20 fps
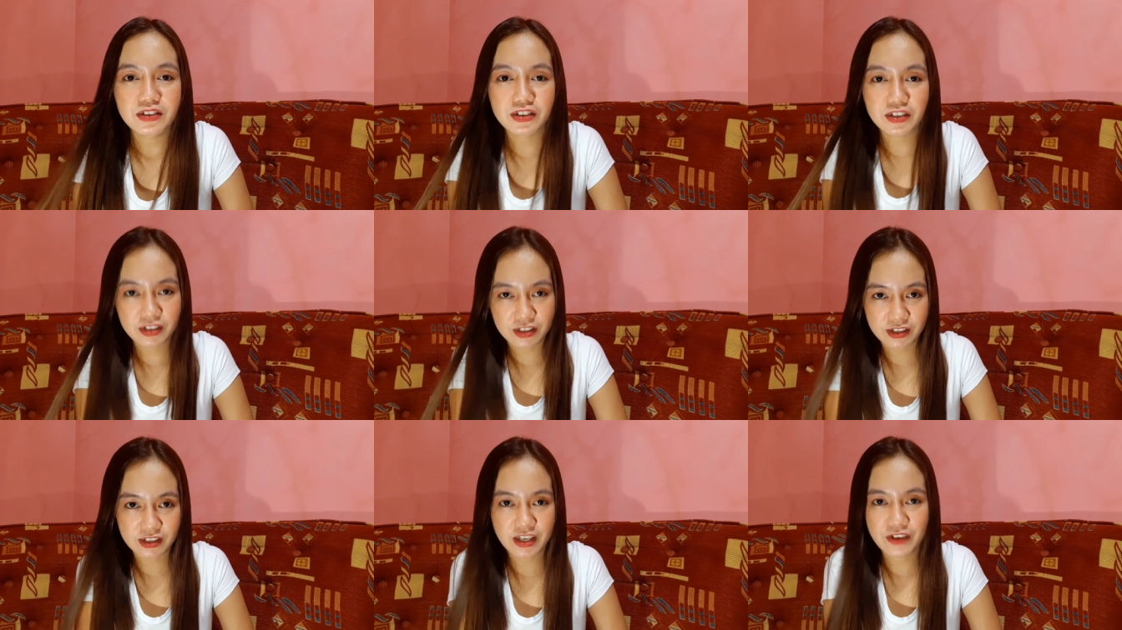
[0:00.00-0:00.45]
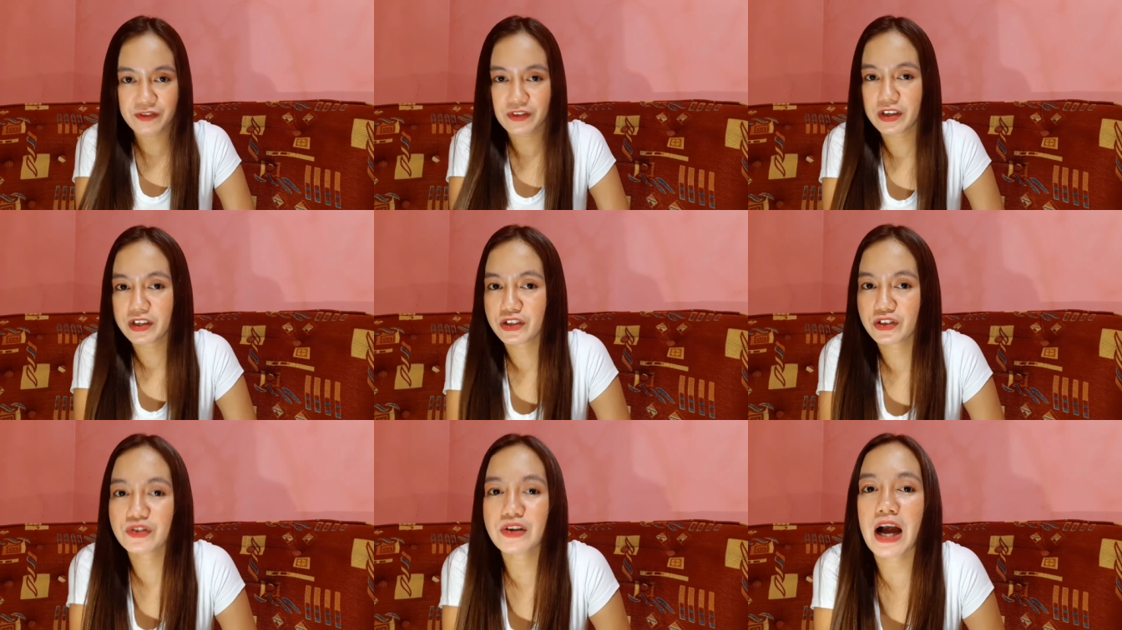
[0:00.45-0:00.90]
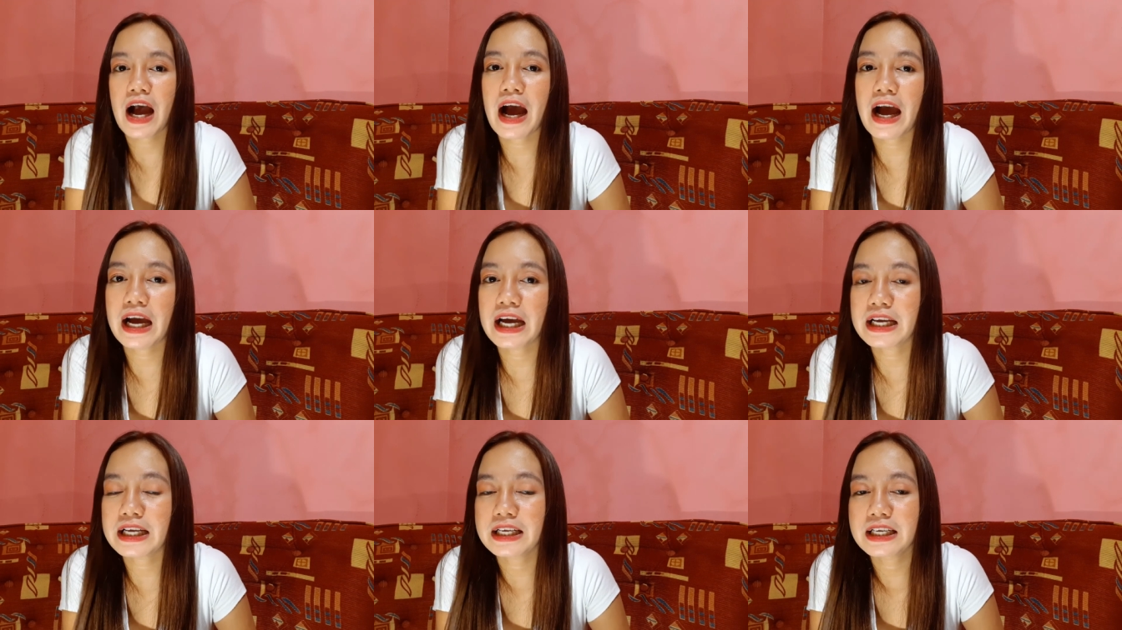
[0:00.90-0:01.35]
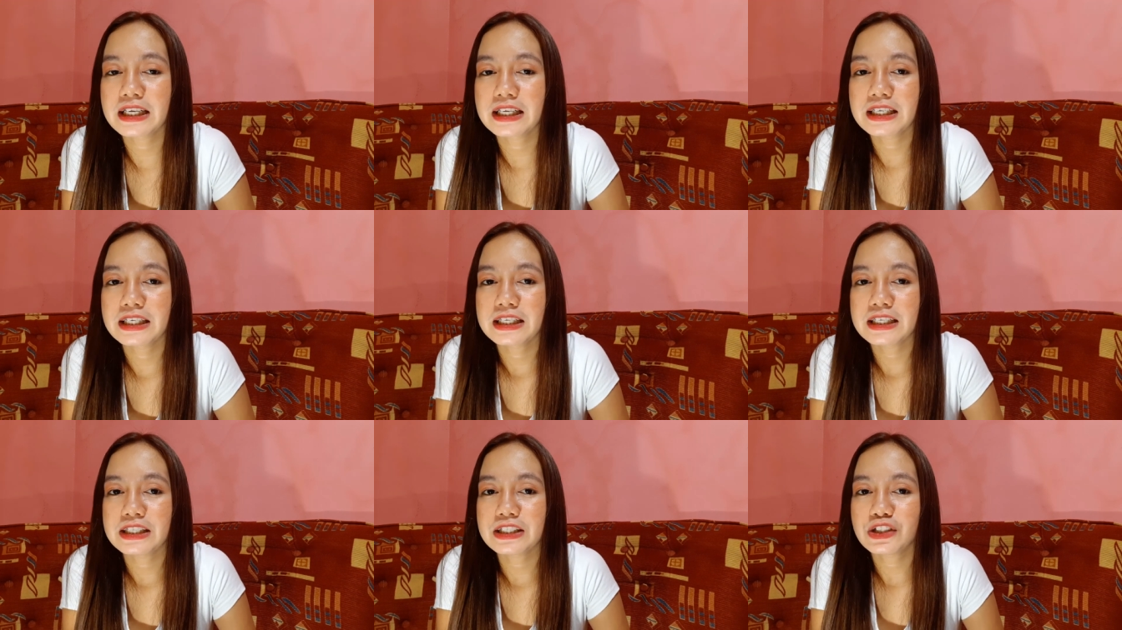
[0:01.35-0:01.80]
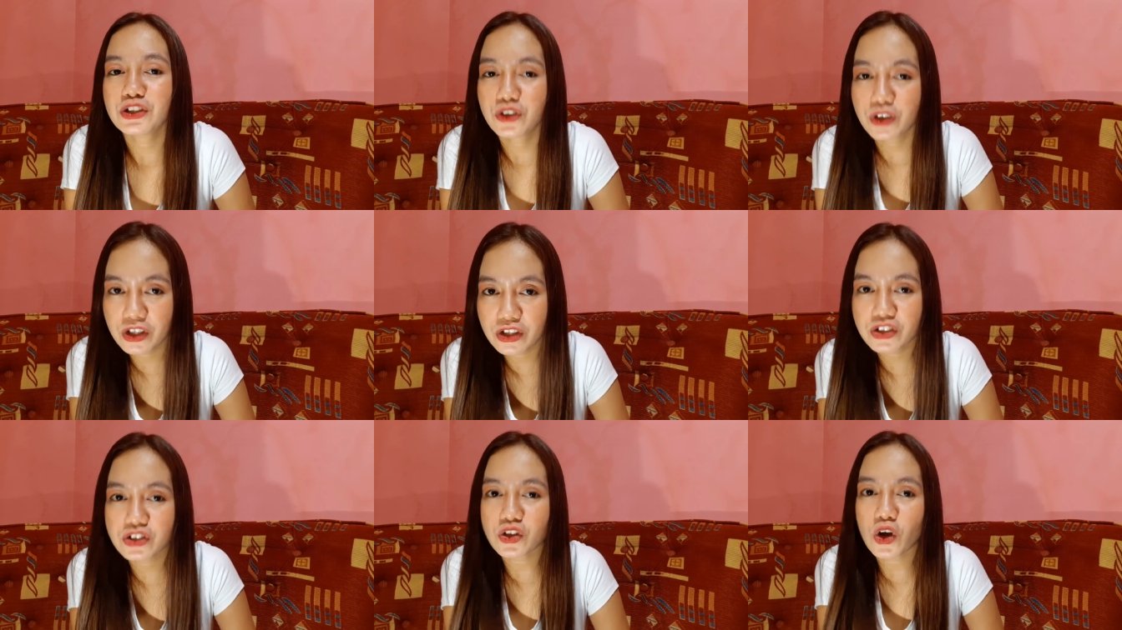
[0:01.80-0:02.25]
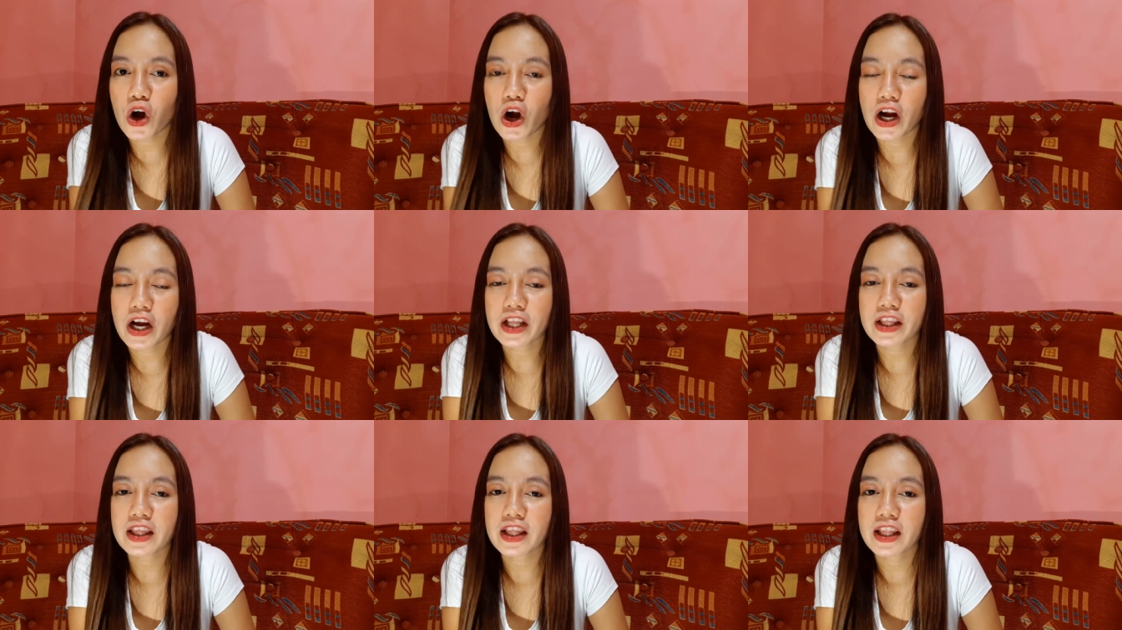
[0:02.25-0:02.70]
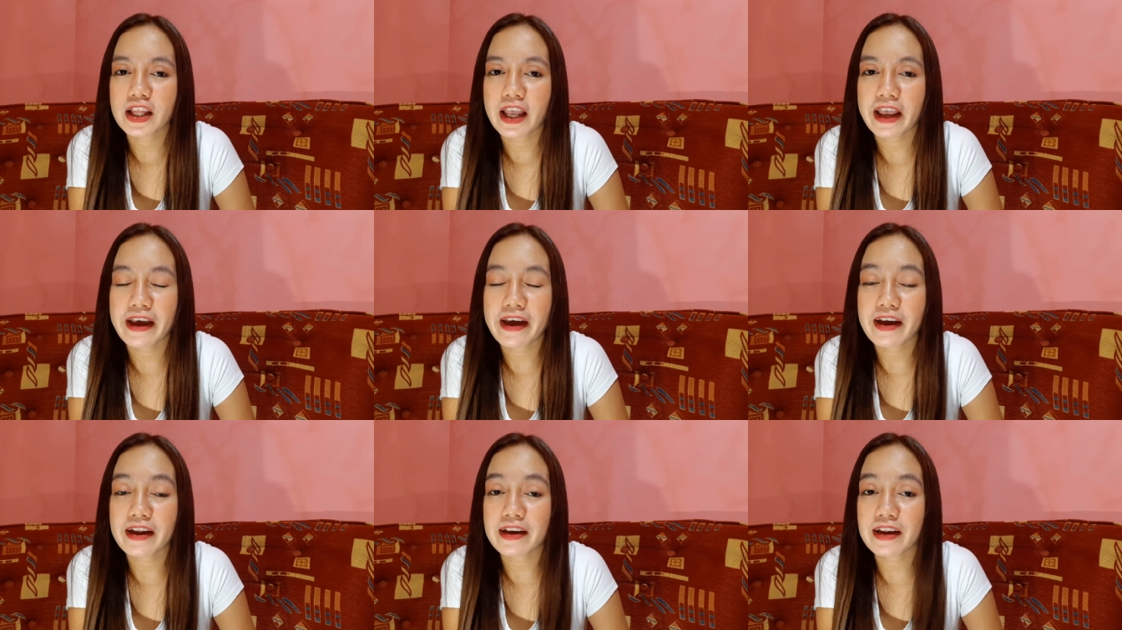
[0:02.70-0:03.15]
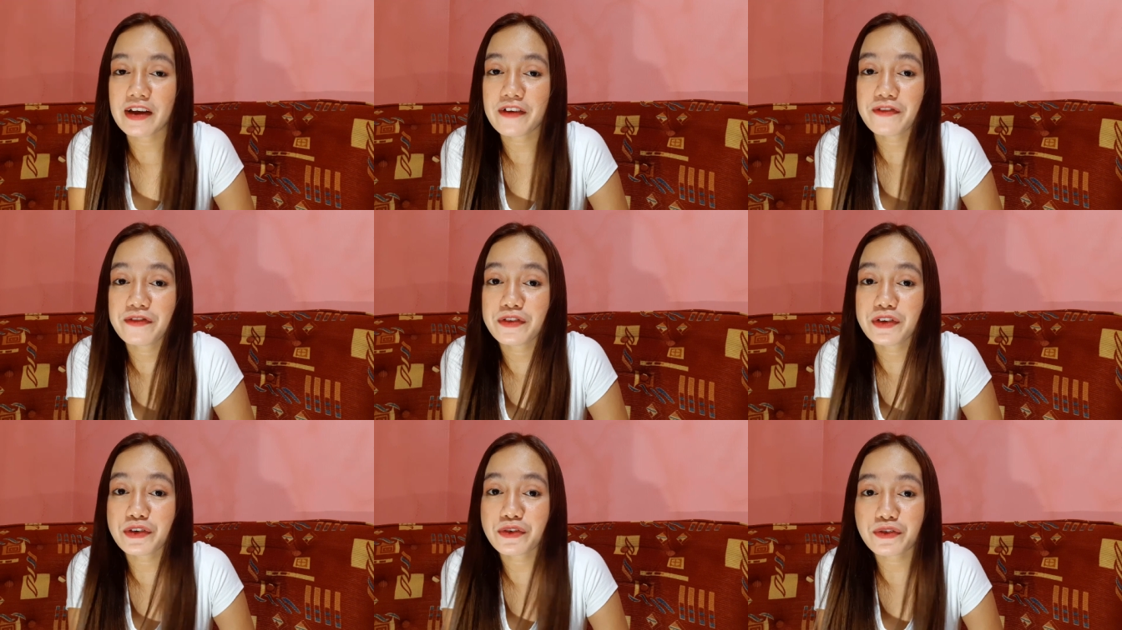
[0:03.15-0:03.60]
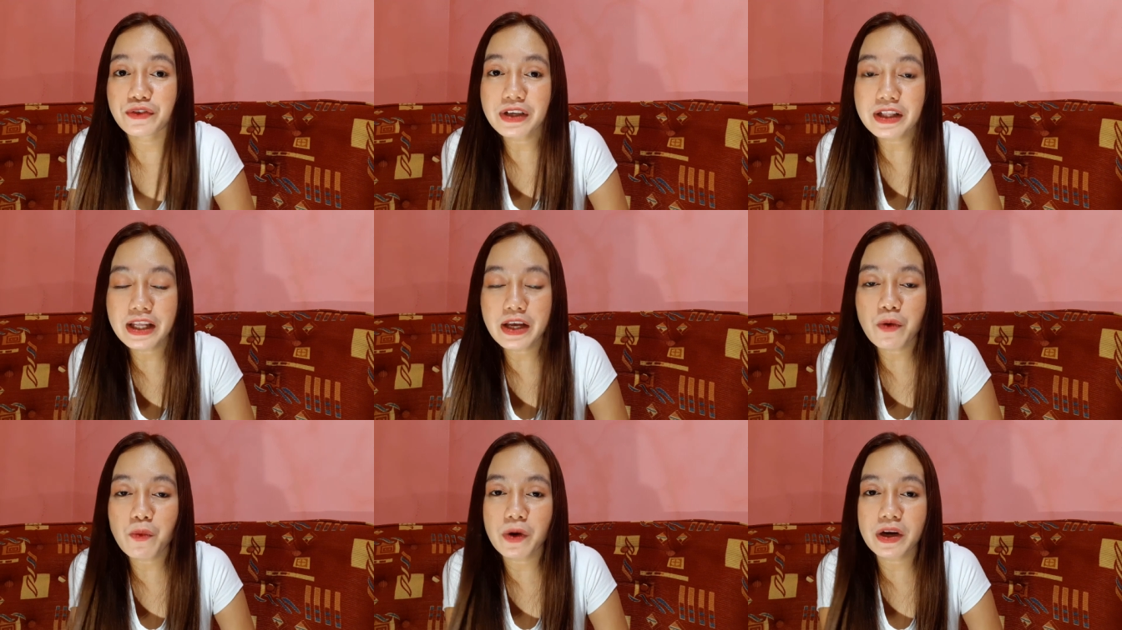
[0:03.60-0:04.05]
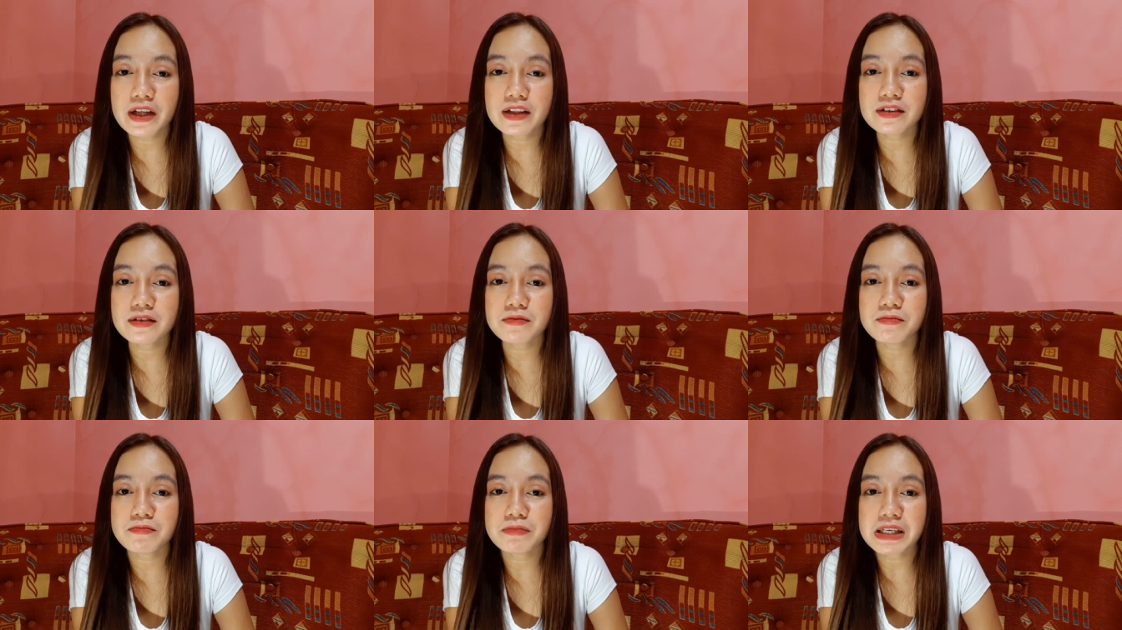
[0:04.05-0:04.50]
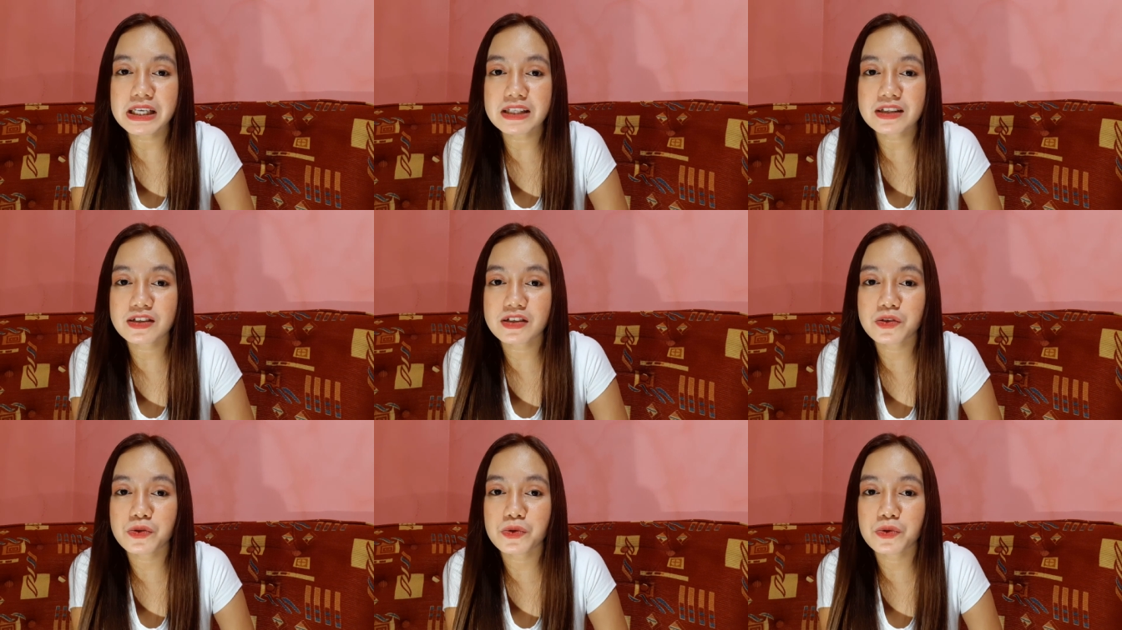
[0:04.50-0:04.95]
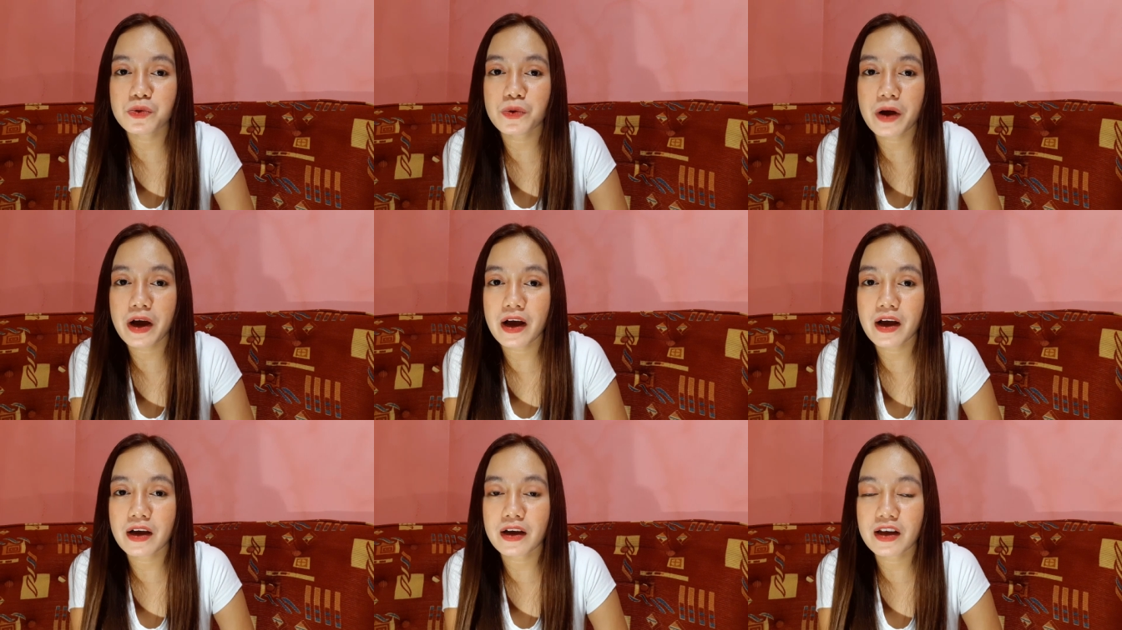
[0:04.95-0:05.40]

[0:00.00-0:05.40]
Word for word: just give it a try you can start and if you really wanted me to